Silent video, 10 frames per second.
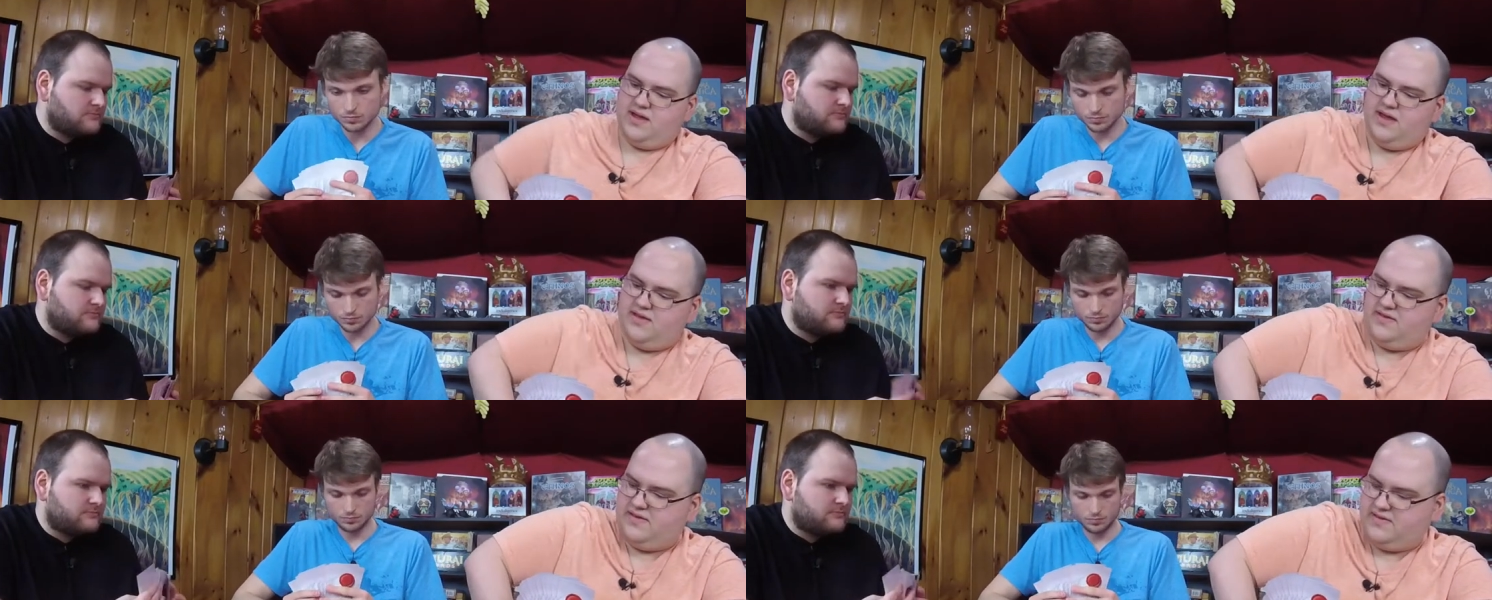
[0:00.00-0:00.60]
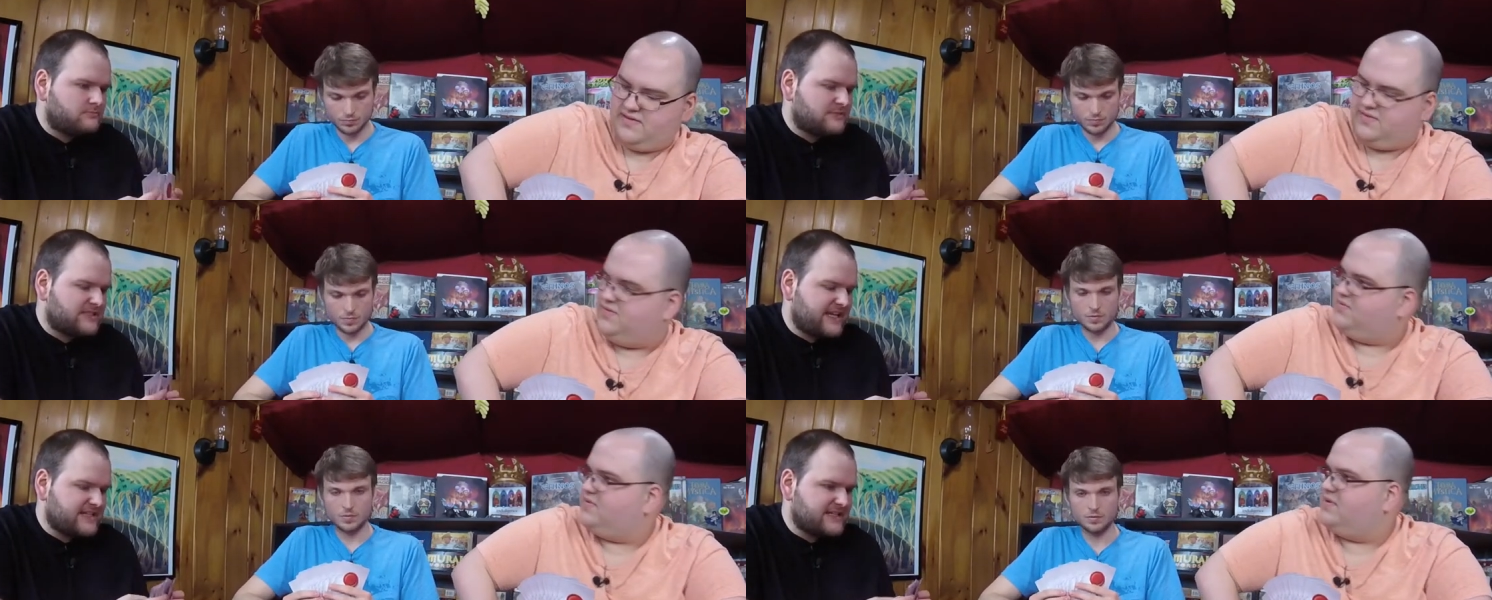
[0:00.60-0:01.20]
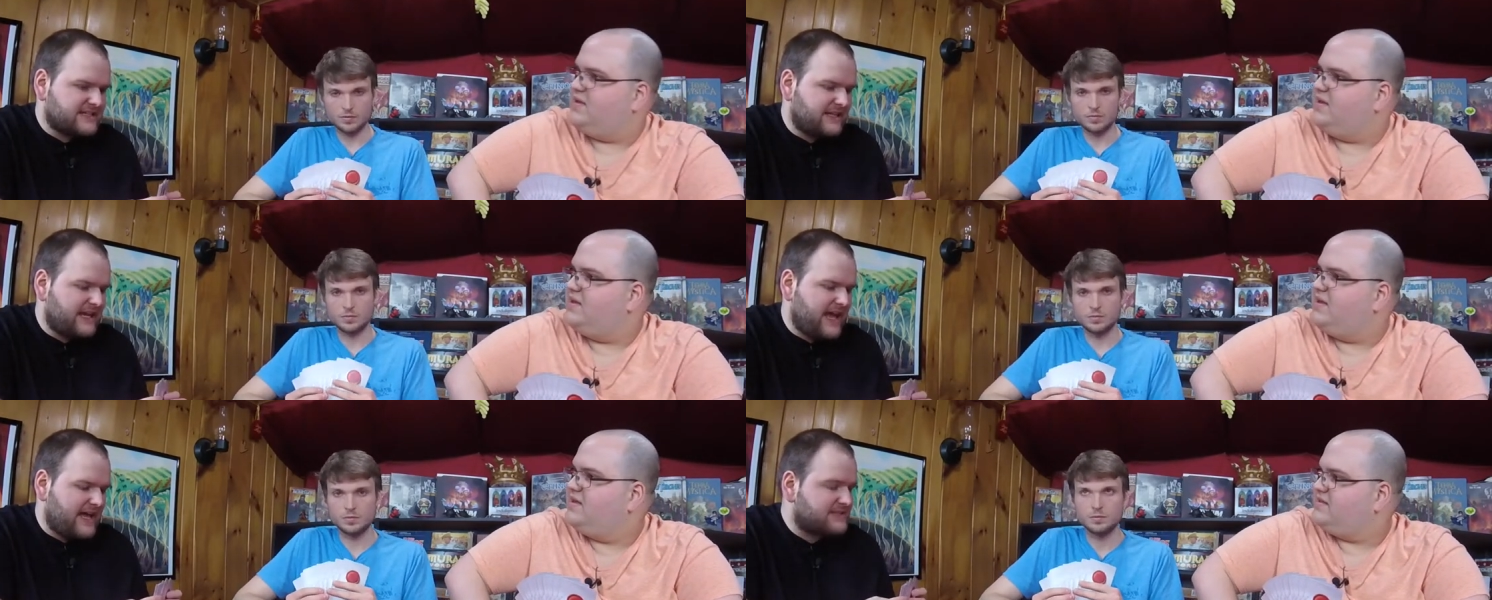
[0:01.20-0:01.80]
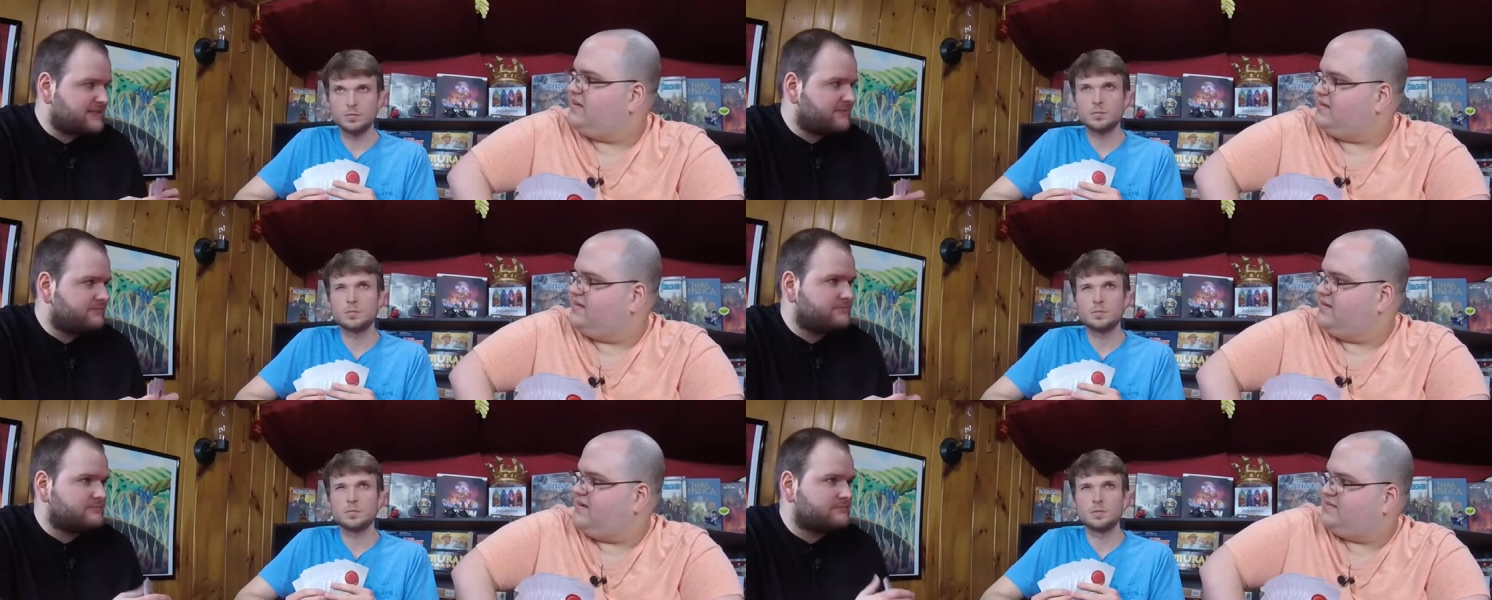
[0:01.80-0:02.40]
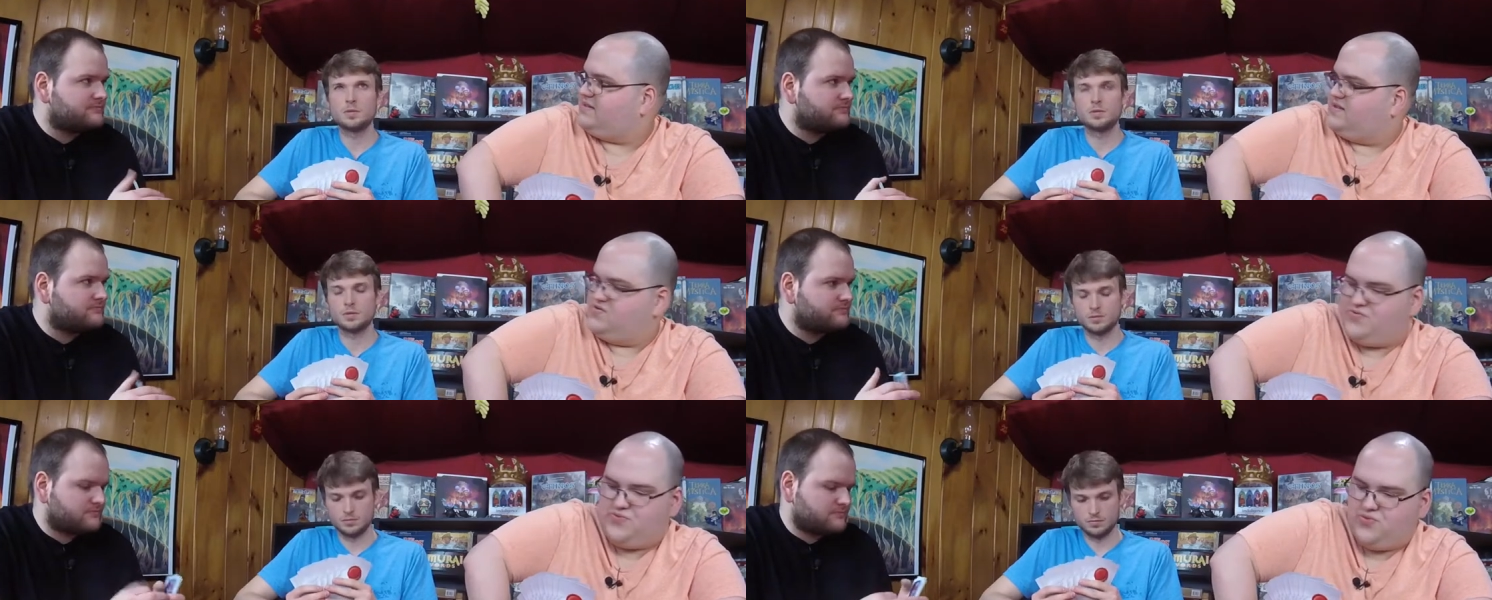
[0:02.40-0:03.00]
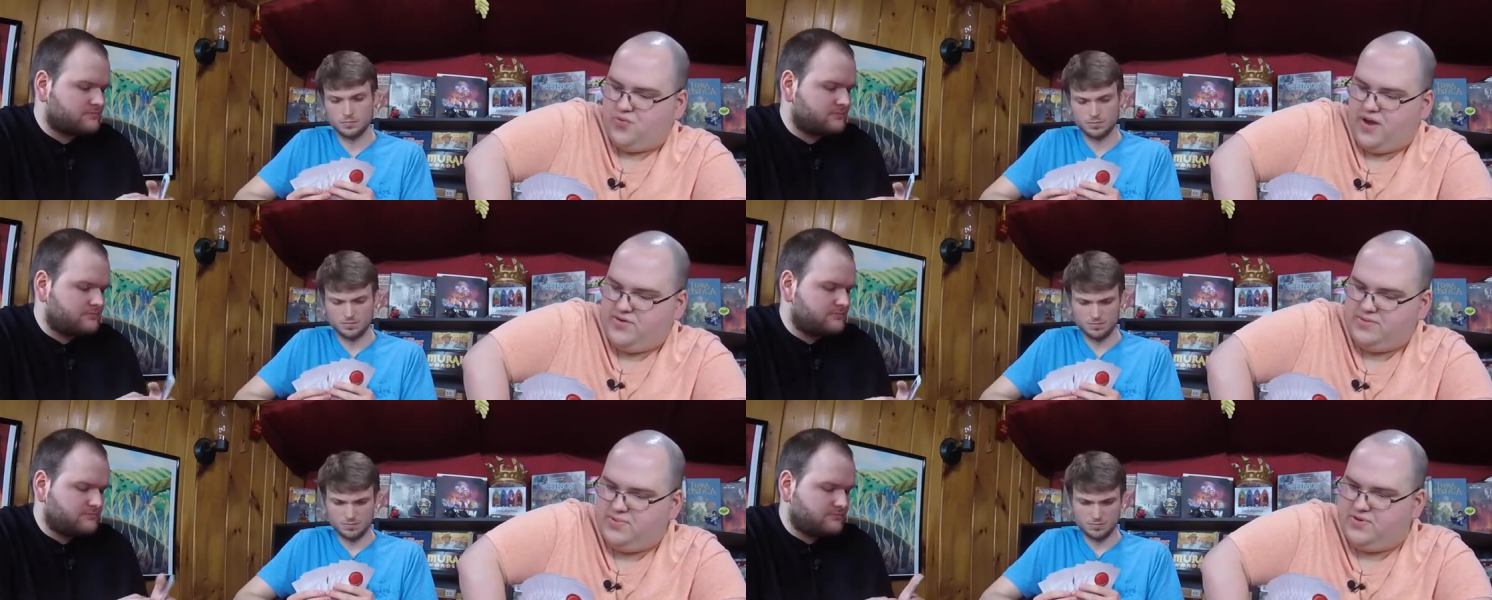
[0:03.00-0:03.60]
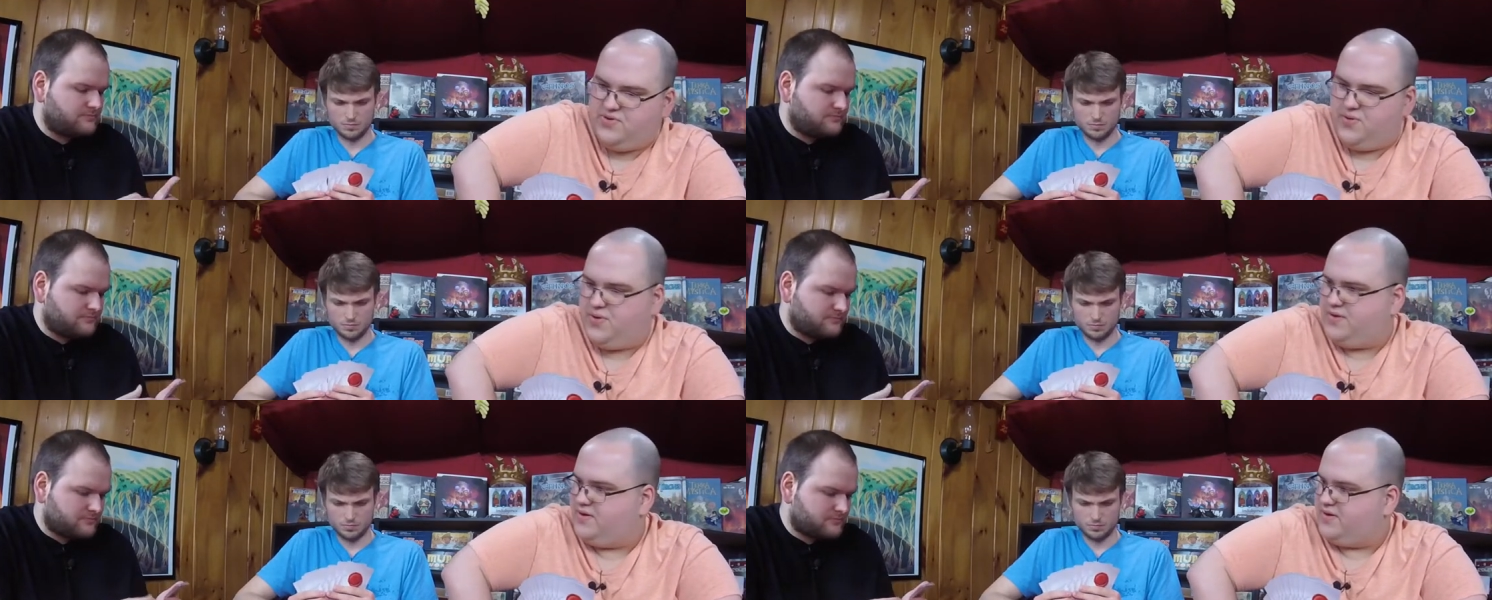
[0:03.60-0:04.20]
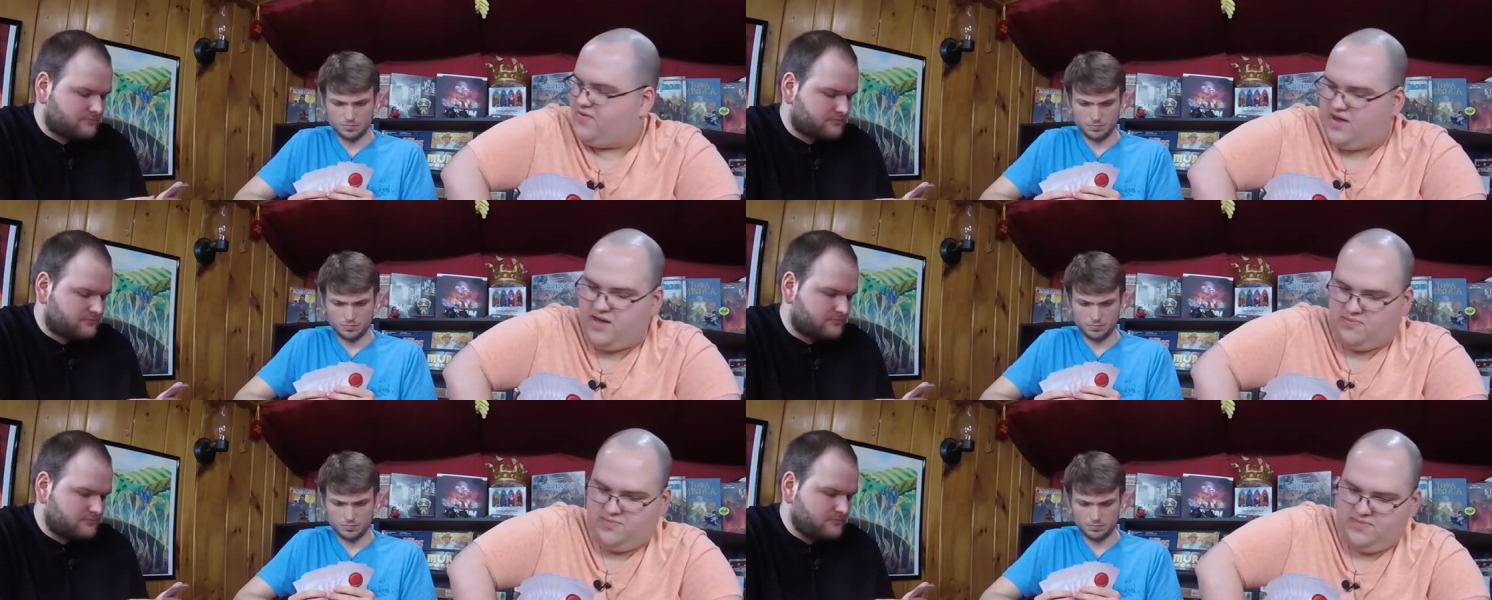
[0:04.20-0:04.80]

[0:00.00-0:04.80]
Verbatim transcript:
Speaker 1: guys. Second to last. Second to last. Roundy boo. Graham,